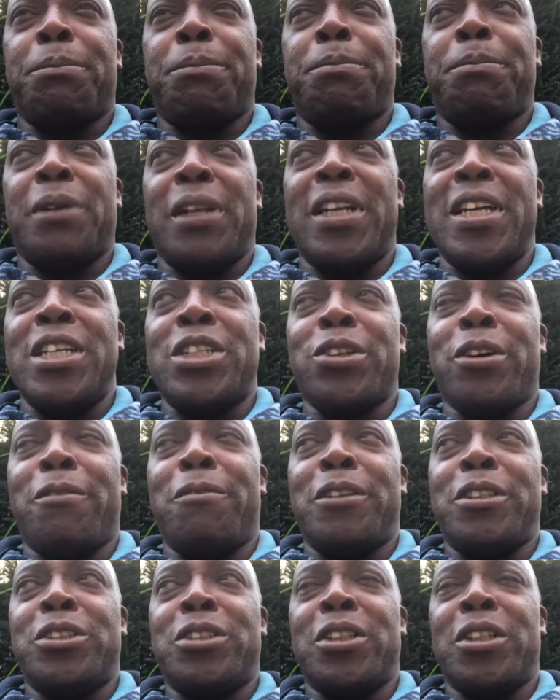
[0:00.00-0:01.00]
police
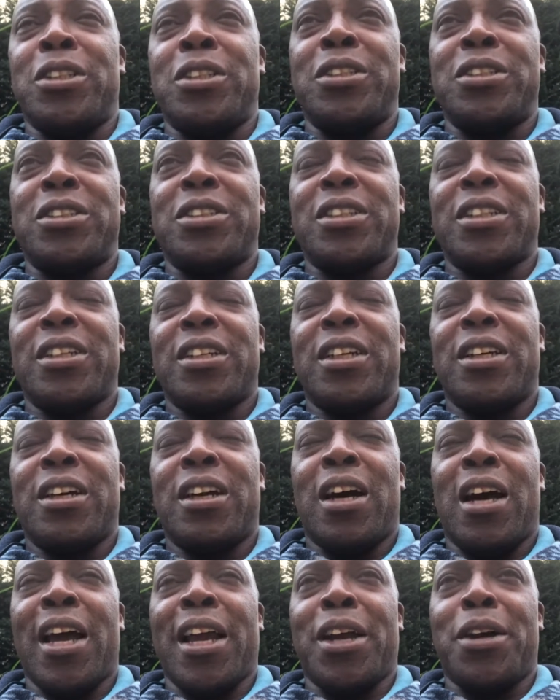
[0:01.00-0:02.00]
officers
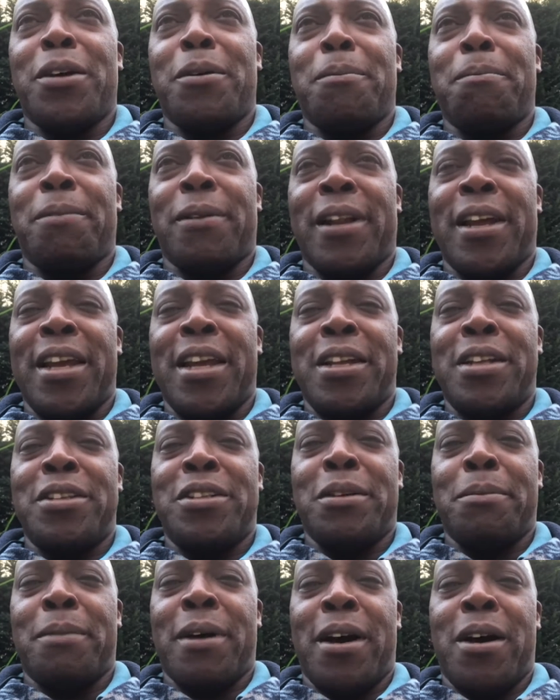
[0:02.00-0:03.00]
I complained
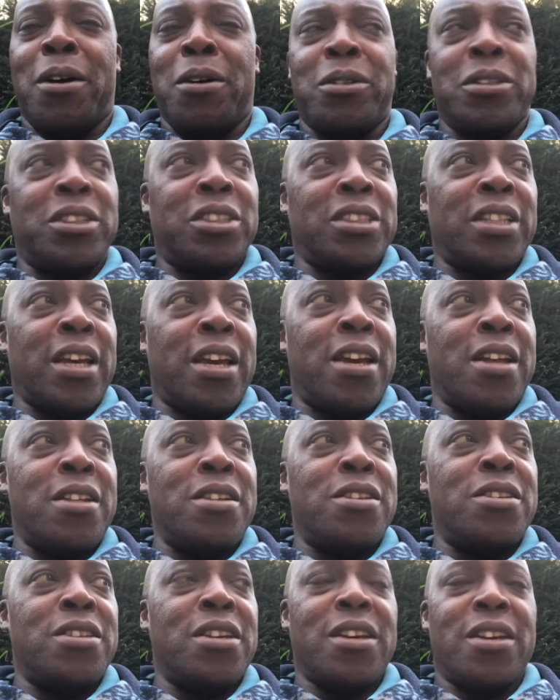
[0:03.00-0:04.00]
about said
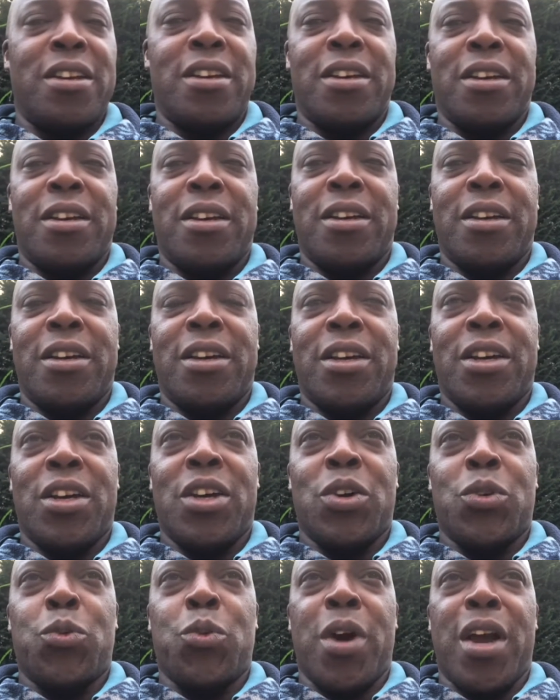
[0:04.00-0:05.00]

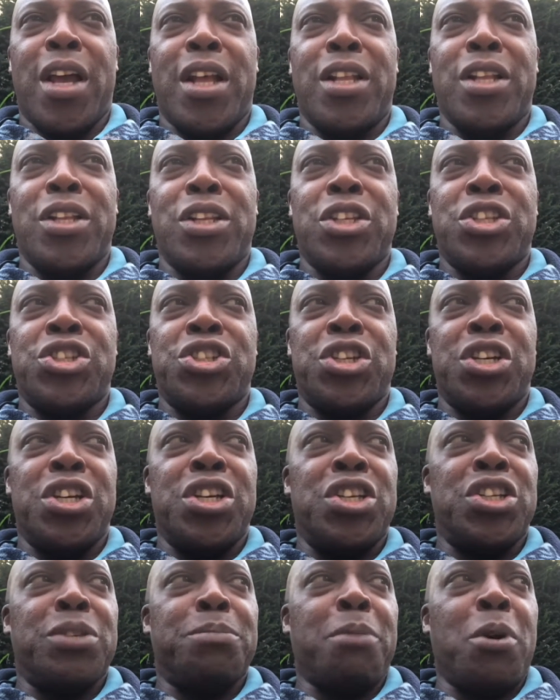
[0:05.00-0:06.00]
when she
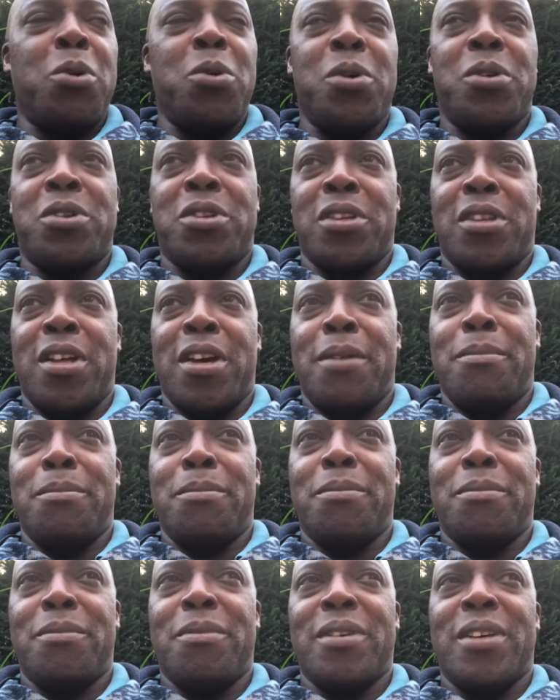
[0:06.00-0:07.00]
spoke to them.
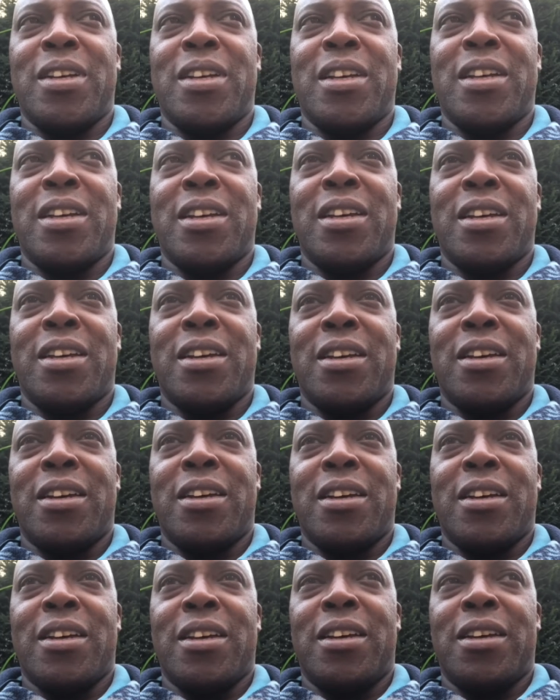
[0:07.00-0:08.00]

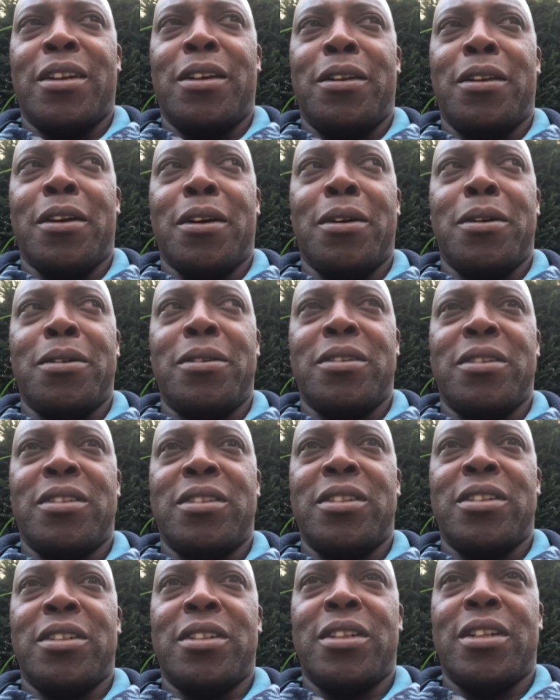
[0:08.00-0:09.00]
You know,
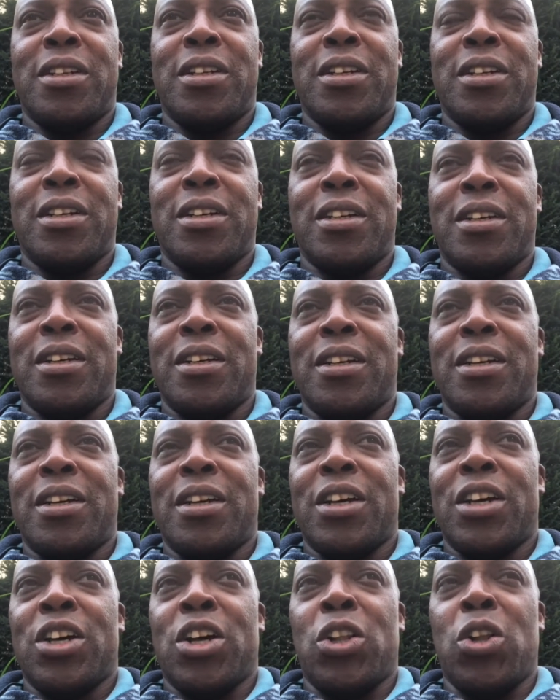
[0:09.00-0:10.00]

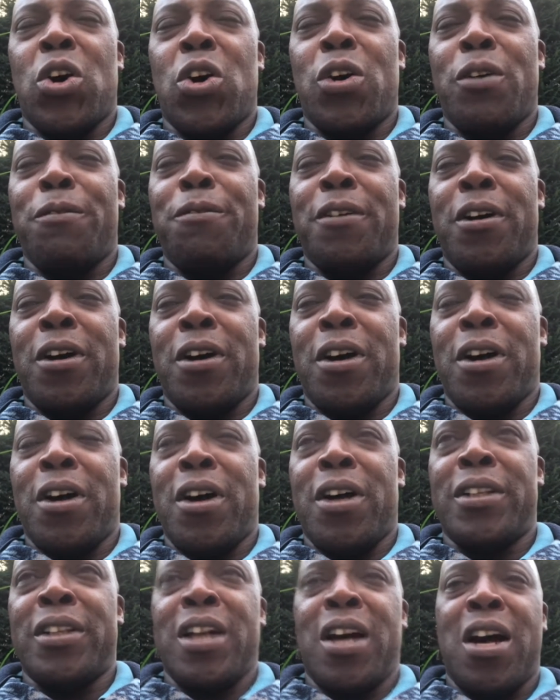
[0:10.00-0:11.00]
a lot of
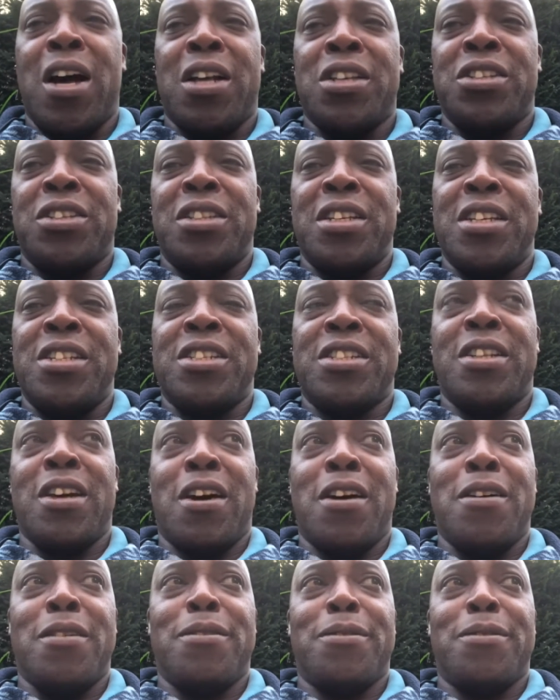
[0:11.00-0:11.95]
nasty stuff.